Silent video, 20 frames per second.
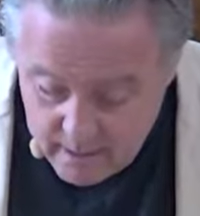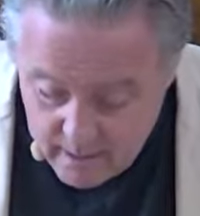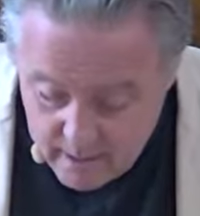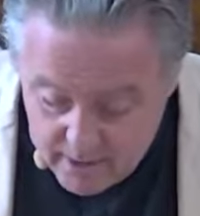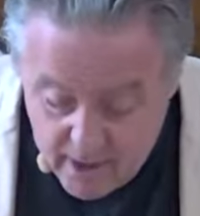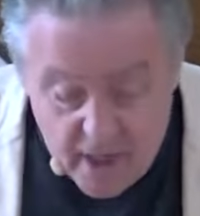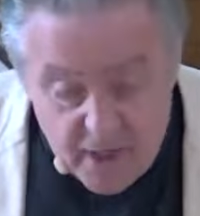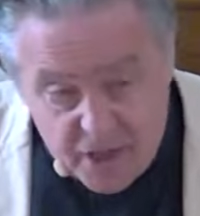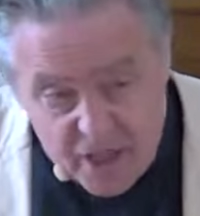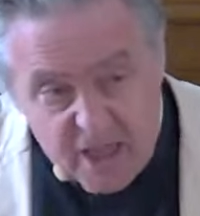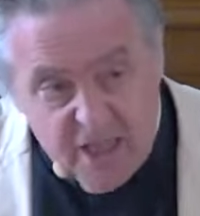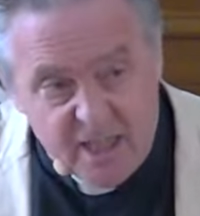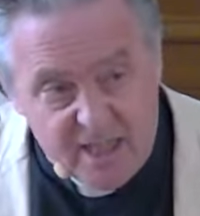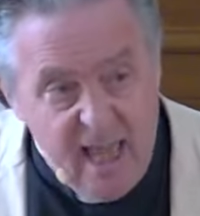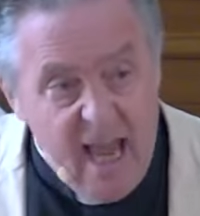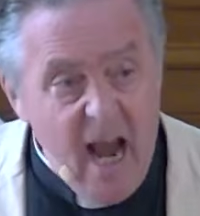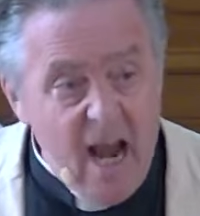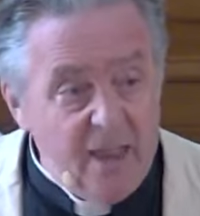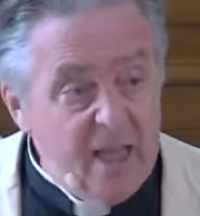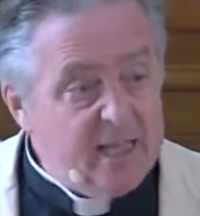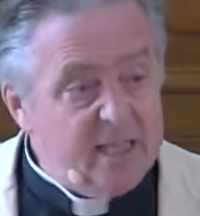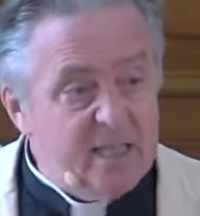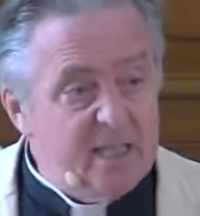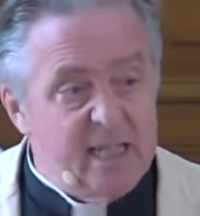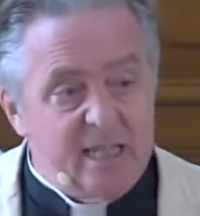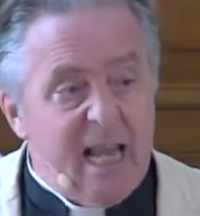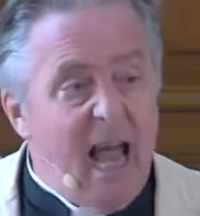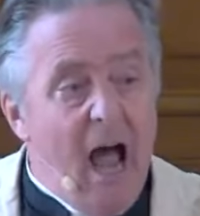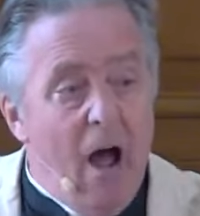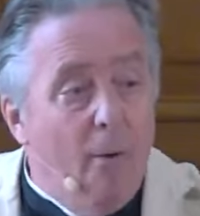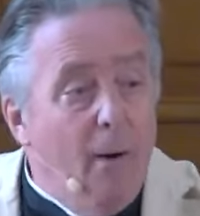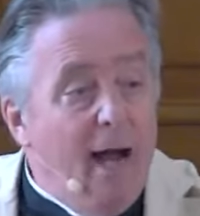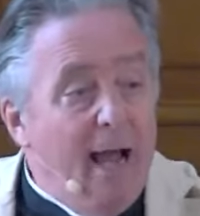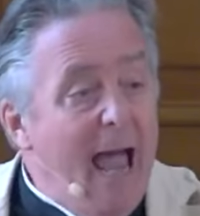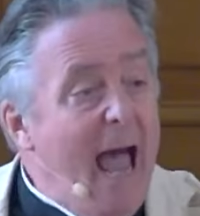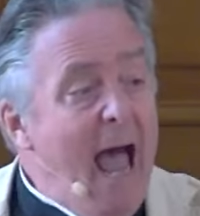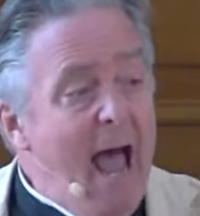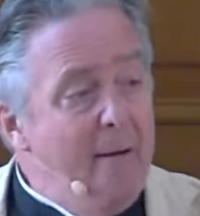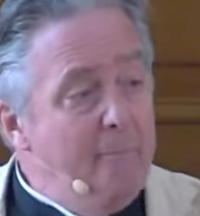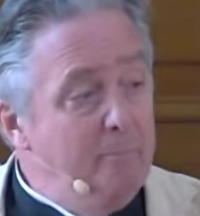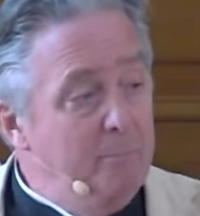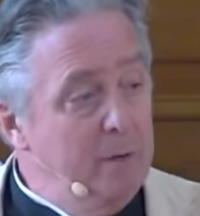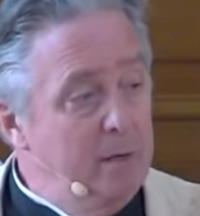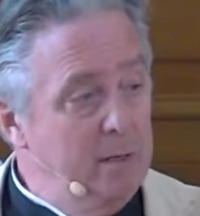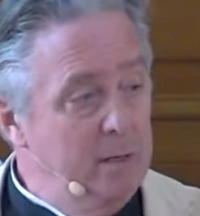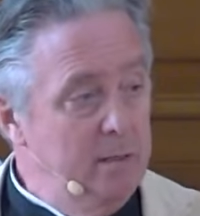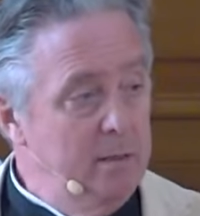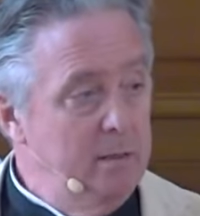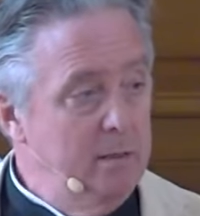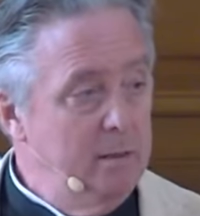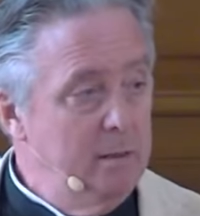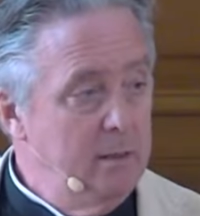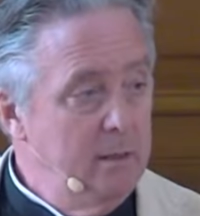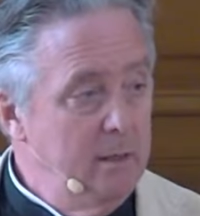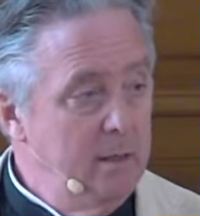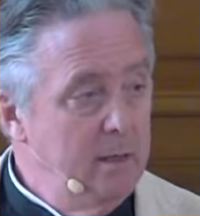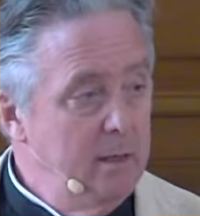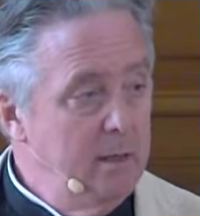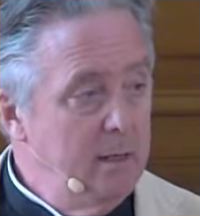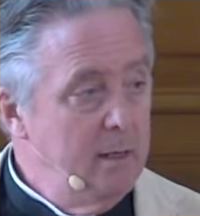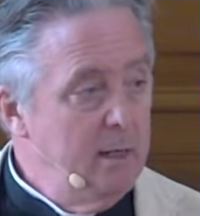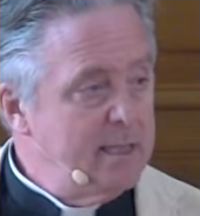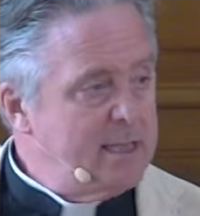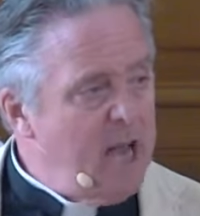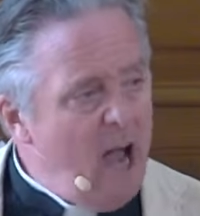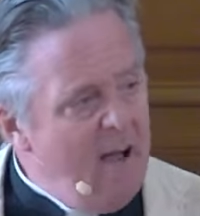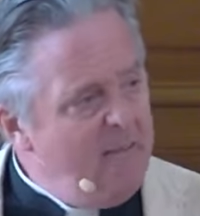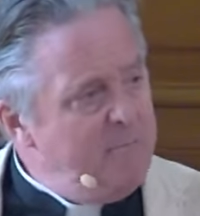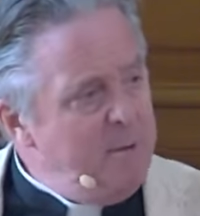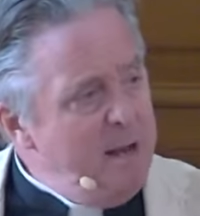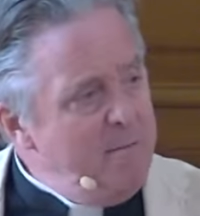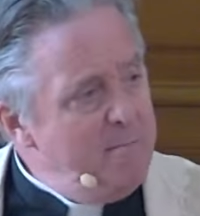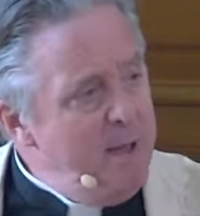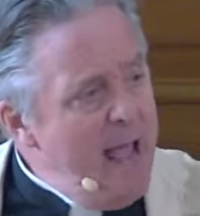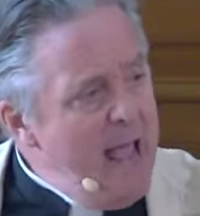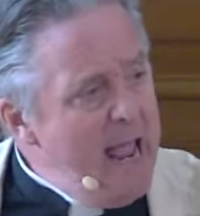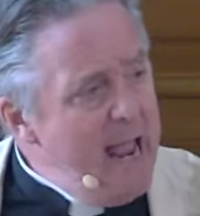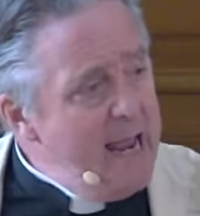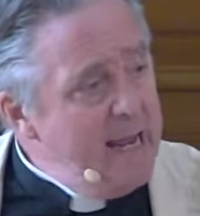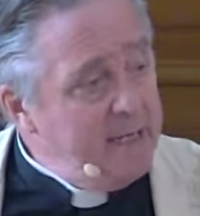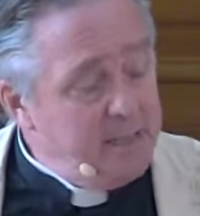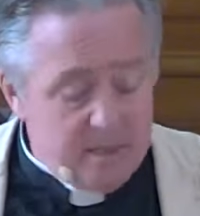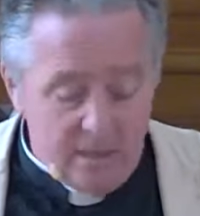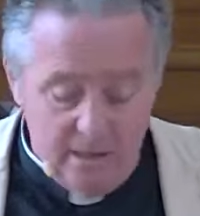They're just there. That's how I am. That's how I've been made.